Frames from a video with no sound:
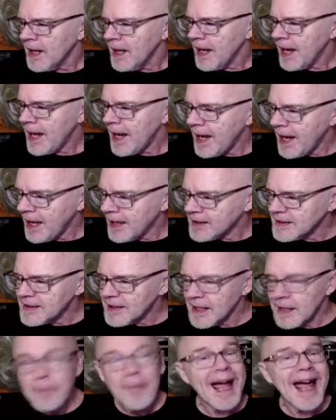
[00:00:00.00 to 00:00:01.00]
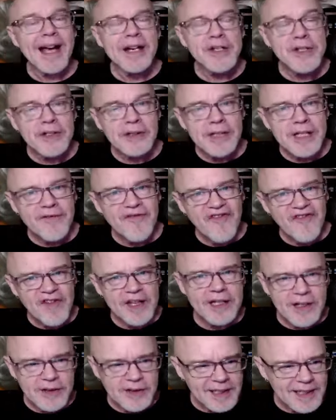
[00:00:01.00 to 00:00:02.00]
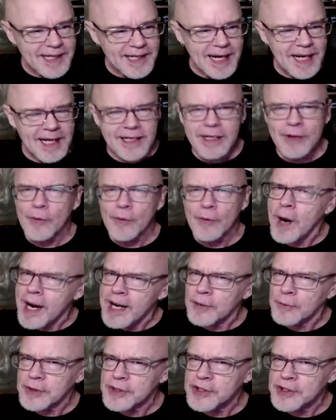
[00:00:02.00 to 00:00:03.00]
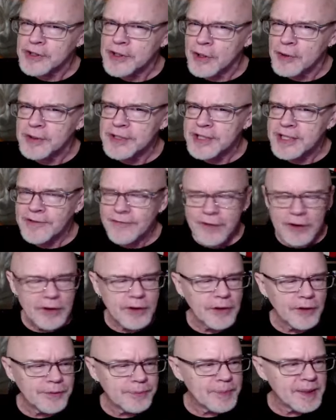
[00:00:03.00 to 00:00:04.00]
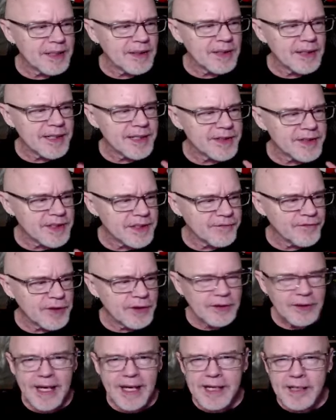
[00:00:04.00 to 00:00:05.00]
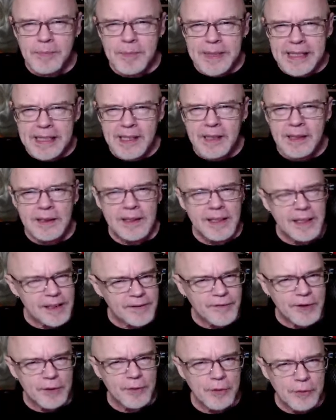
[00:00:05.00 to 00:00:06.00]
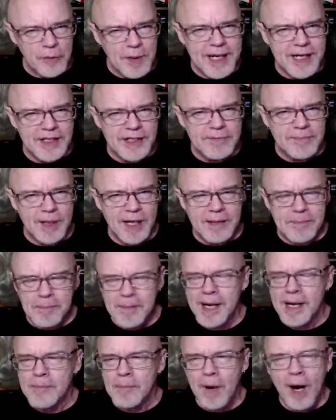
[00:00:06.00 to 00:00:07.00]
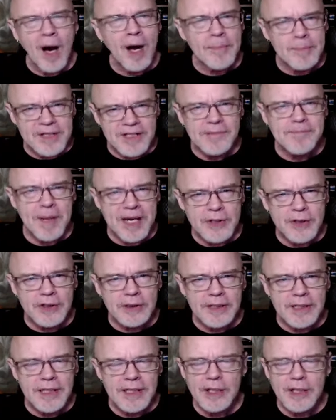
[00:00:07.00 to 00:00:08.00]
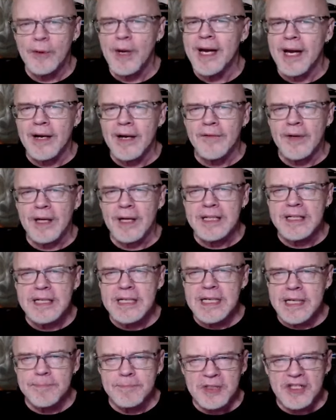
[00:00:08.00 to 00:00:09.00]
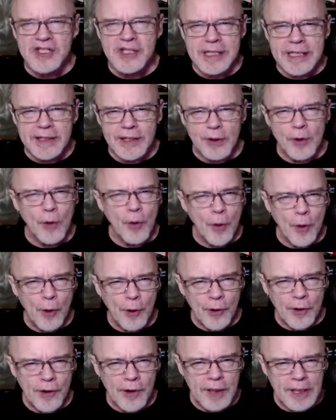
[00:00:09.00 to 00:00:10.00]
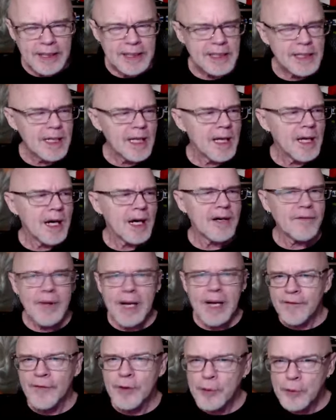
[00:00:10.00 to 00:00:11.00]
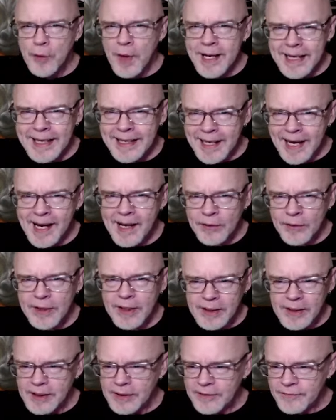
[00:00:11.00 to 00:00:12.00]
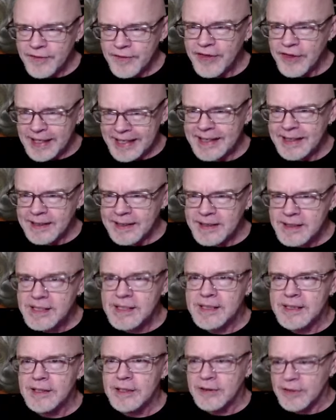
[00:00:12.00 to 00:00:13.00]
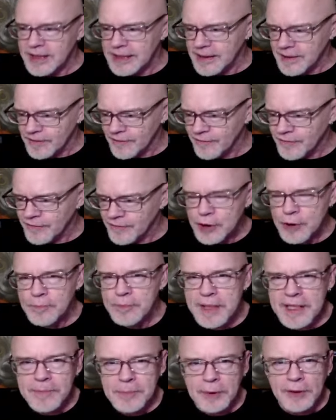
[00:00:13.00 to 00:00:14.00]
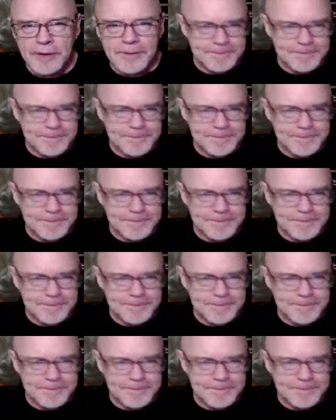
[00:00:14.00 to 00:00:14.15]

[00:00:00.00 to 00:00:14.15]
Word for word: And um, actually figured the candy right, which is always difficult because if you're like me and if you were raised by my mom, especially, you have a deep seated horror of ever running out of things to give to people